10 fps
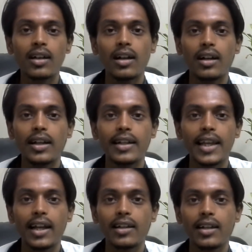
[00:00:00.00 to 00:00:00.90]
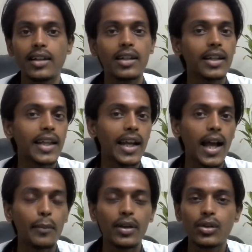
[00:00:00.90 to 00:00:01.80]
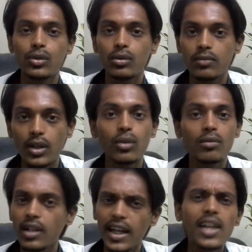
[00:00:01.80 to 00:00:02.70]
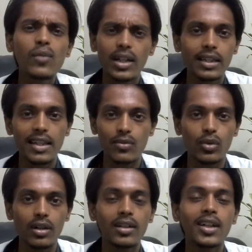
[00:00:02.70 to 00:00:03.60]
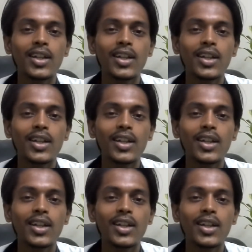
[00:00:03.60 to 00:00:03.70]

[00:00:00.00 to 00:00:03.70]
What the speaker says: It can happen to anyone in this world.